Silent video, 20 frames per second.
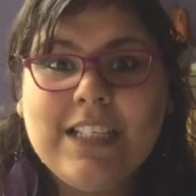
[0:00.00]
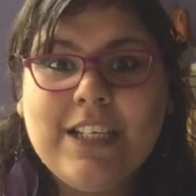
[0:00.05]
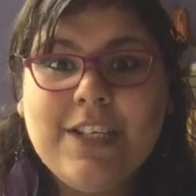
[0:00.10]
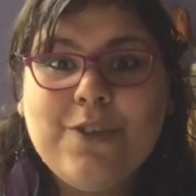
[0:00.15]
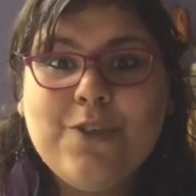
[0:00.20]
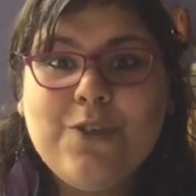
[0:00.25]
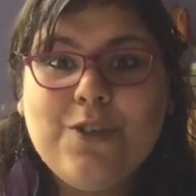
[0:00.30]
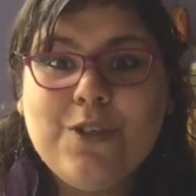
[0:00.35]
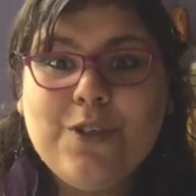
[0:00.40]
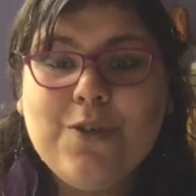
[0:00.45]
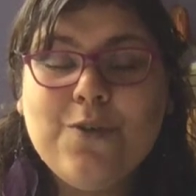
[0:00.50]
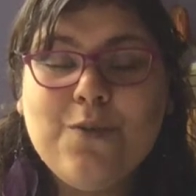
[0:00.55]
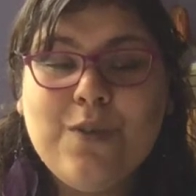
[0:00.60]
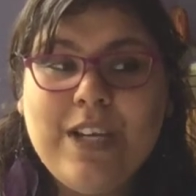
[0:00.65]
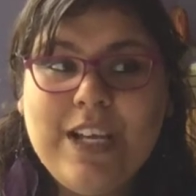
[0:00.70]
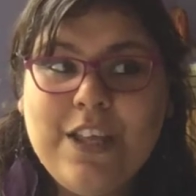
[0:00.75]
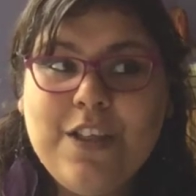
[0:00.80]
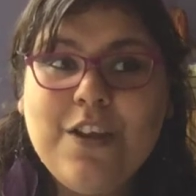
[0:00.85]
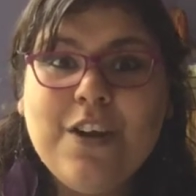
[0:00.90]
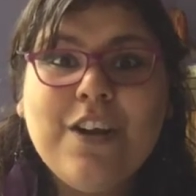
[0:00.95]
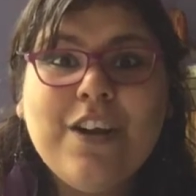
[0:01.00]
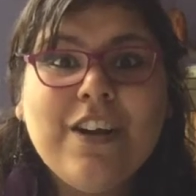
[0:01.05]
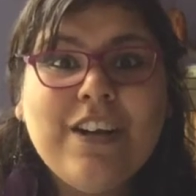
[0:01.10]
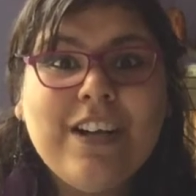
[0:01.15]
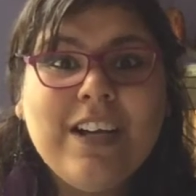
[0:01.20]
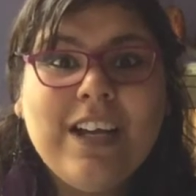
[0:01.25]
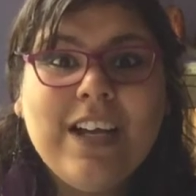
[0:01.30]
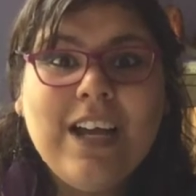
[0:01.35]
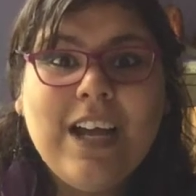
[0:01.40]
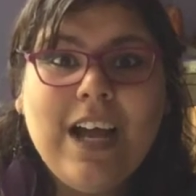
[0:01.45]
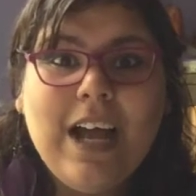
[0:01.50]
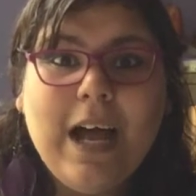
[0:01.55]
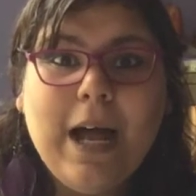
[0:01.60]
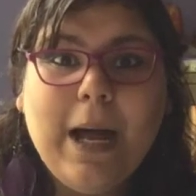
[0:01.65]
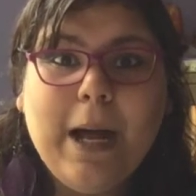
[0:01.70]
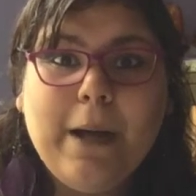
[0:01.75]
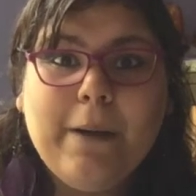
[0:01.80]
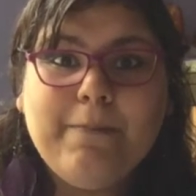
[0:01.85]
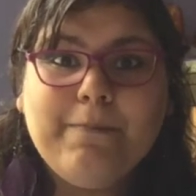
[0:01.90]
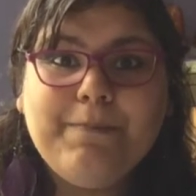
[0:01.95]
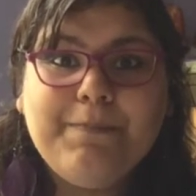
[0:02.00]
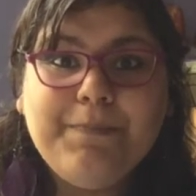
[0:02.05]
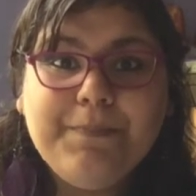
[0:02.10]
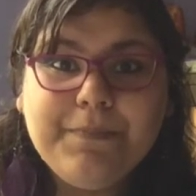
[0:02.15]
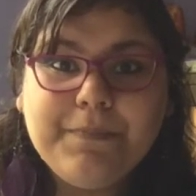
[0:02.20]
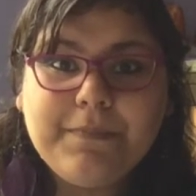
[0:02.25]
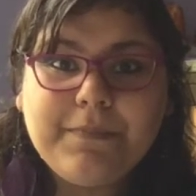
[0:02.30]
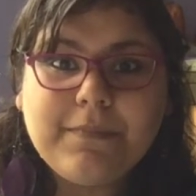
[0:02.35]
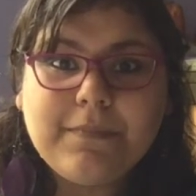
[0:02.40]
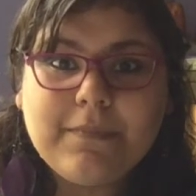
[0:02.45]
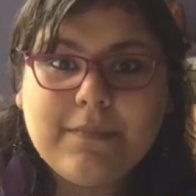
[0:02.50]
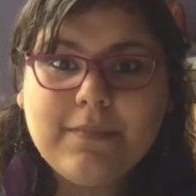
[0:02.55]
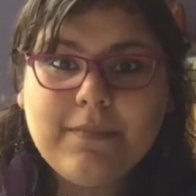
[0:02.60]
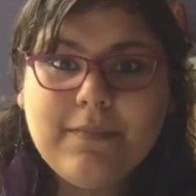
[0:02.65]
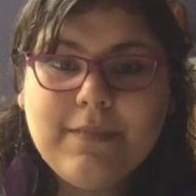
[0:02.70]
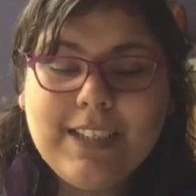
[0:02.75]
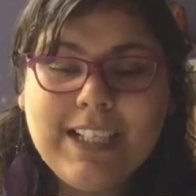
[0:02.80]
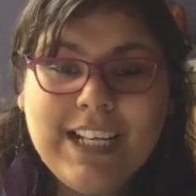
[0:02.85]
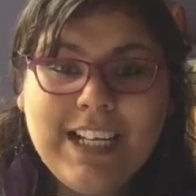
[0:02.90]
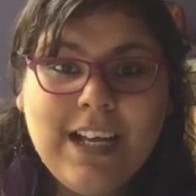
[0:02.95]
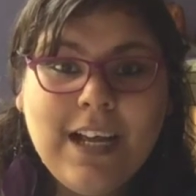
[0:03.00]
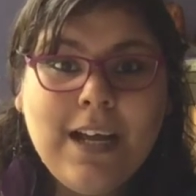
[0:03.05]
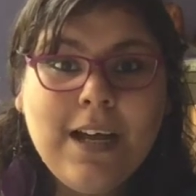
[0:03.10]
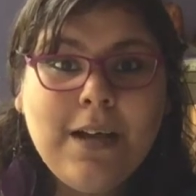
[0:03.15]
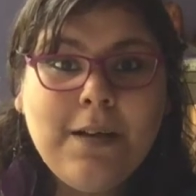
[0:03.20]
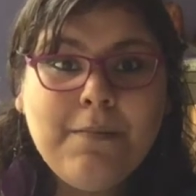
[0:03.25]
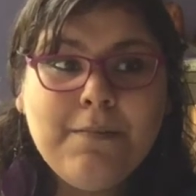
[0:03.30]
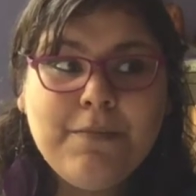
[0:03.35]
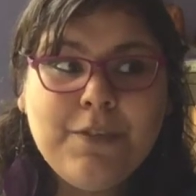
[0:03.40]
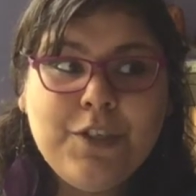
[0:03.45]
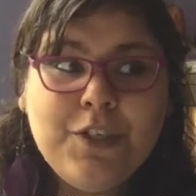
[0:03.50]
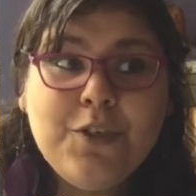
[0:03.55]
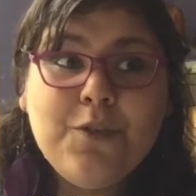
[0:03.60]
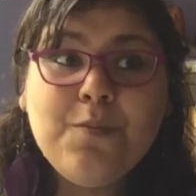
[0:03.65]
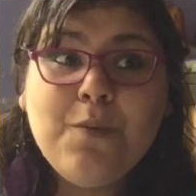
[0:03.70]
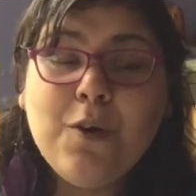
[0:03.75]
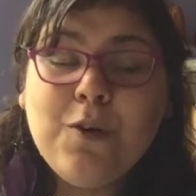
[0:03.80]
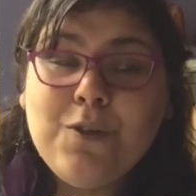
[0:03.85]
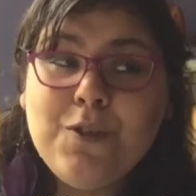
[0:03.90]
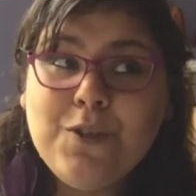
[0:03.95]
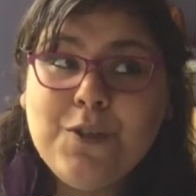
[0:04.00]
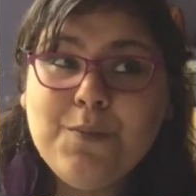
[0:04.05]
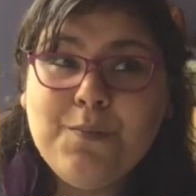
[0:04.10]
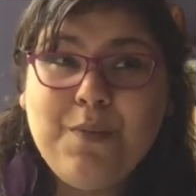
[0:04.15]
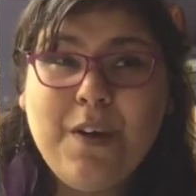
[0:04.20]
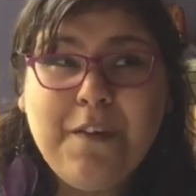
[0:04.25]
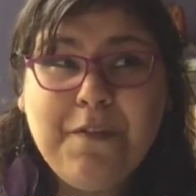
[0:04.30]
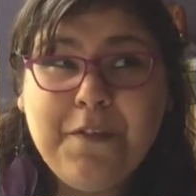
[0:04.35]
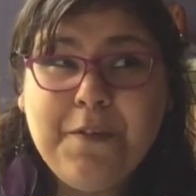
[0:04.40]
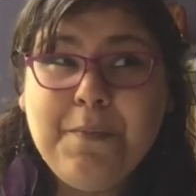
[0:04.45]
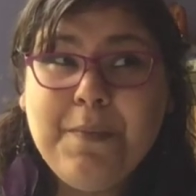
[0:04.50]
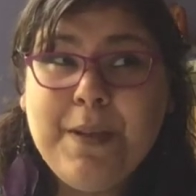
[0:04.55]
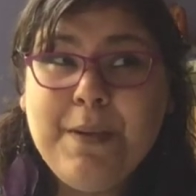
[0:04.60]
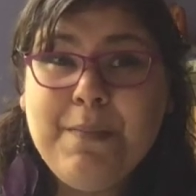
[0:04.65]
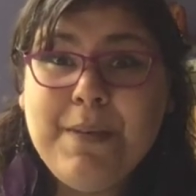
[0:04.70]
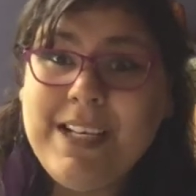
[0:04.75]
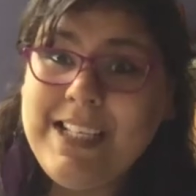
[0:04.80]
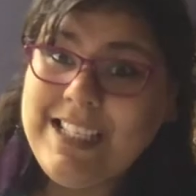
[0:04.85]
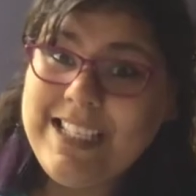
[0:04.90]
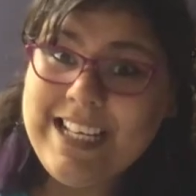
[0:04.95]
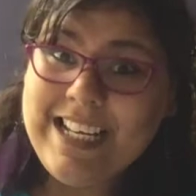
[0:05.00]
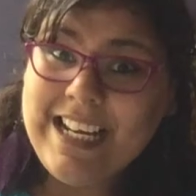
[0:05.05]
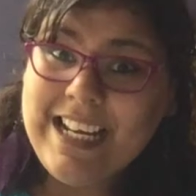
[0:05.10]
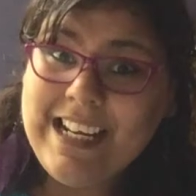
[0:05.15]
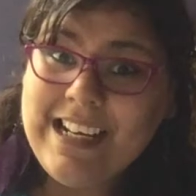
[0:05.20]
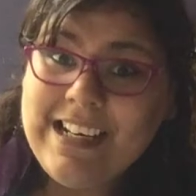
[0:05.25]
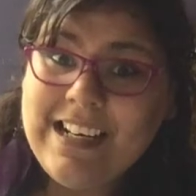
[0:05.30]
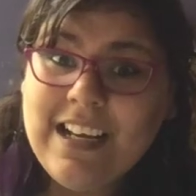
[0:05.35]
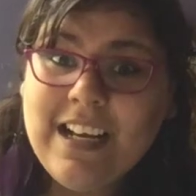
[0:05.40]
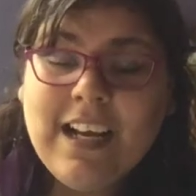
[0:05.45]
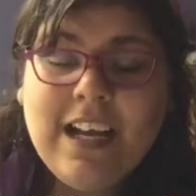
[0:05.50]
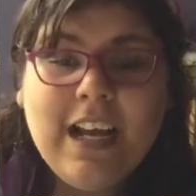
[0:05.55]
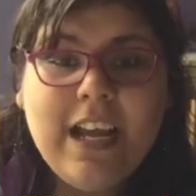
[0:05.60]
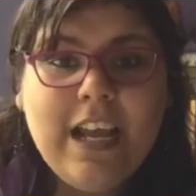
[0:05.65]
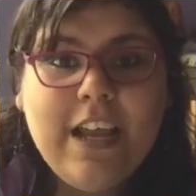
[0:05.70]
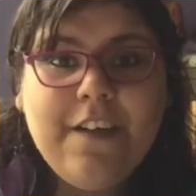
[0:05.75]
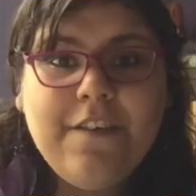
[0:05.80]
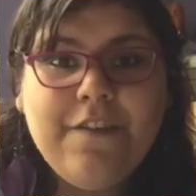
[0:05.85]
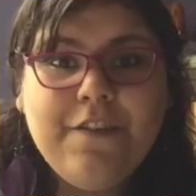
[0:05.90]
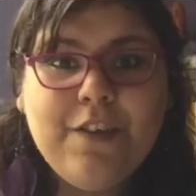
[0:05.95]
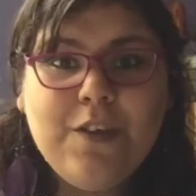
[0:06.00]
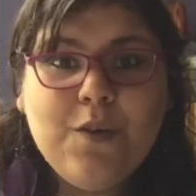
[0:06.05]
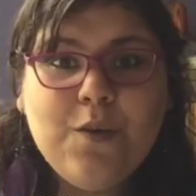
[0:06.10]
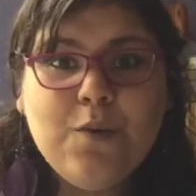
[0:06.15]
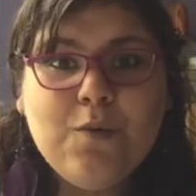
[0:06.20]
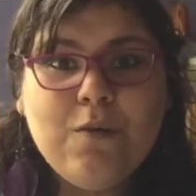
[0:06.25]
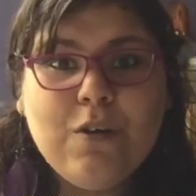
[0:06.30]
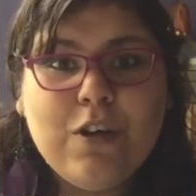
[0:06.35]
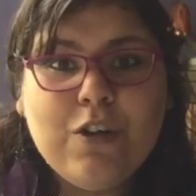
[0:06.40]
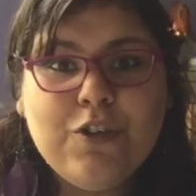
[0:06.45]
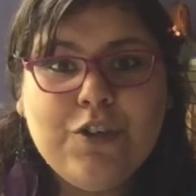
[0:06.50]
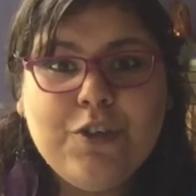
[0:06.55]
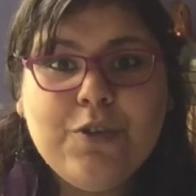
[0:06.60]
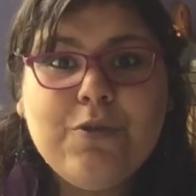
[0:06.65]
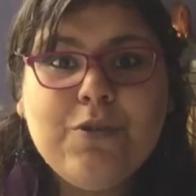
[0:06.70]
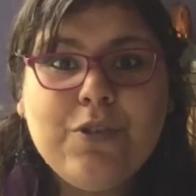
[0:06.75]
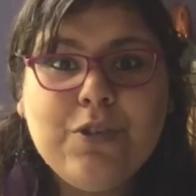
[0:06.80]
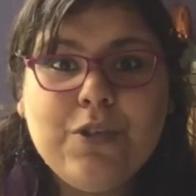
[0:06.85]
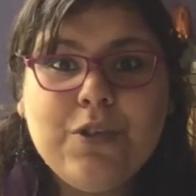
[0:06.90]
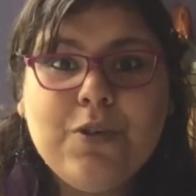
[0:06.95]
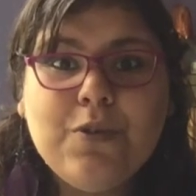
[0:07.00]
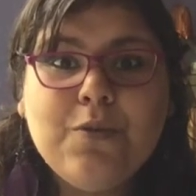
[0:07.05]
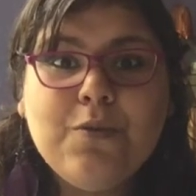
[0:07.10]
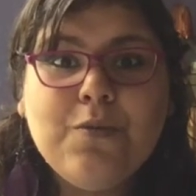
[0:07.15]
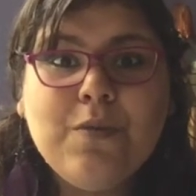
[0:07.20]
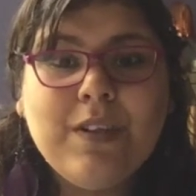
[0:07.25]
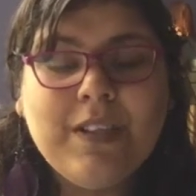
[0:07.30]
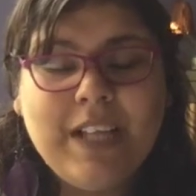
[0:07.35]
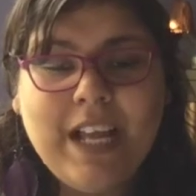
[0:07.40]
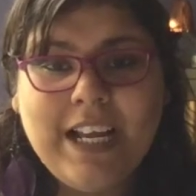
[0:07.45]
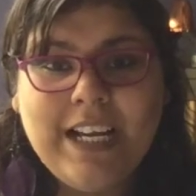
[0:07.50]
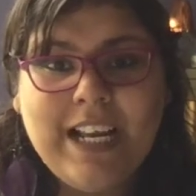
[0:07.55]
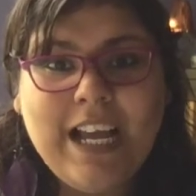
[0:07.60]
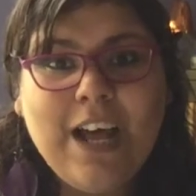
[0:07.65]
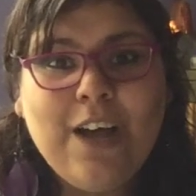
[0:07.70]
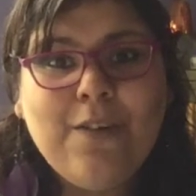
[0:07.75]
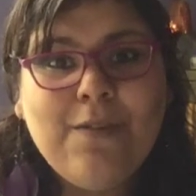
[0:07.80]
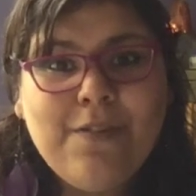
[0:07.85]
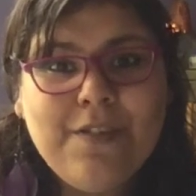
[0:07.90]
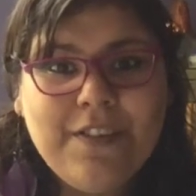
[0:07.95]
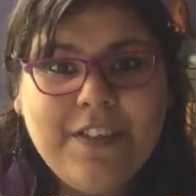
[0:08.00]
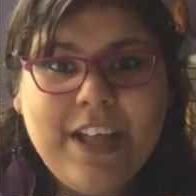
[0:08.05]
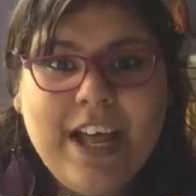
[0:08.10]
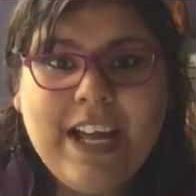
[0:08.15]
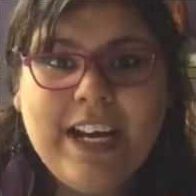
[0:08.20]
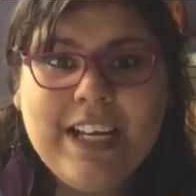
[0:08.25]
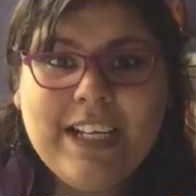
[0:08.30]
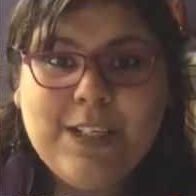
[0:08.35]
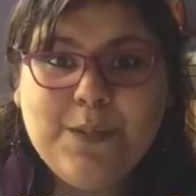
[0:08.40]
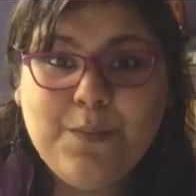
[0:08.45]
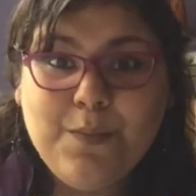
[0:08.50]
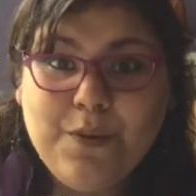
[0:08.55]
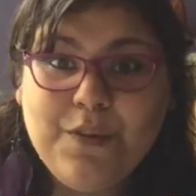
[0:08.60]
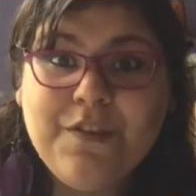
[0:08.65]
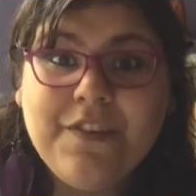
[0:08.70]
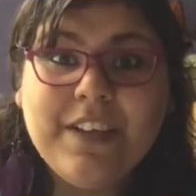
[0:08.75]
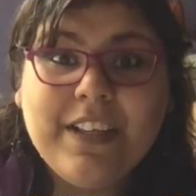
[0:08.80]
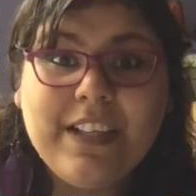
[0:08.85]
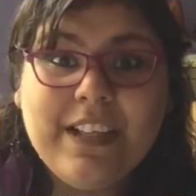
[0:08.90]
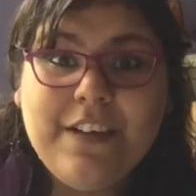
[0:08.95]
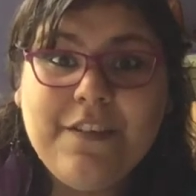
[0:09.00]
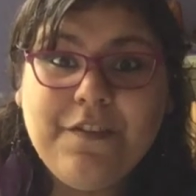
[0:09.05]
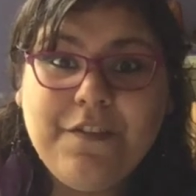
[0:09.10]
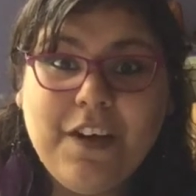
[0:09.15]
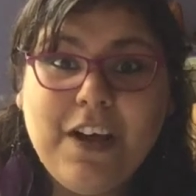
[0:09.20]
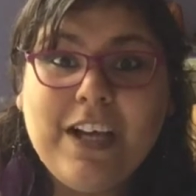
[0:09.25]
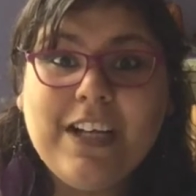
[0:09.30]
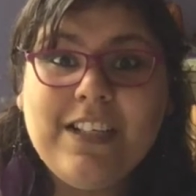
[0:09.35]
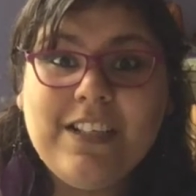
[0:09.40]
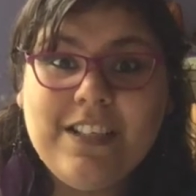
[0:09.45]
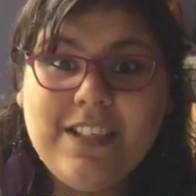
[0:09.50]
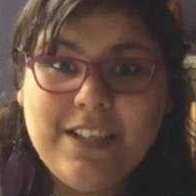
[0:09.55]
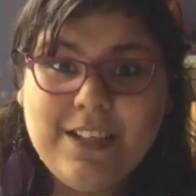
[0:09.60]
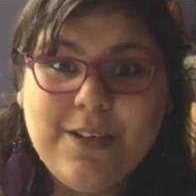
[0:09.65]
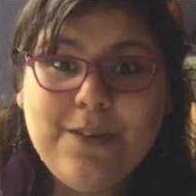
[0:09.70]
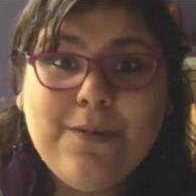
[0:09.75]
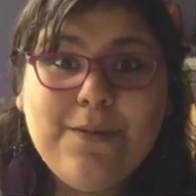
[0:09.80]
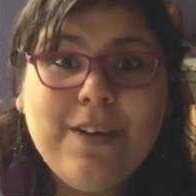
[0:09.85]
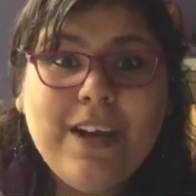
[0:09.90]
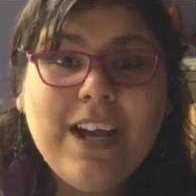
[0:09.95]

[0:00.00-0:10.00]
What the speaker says: you to either um, to most preferably be seated. If you choose to lie down, that is perfectly fine too.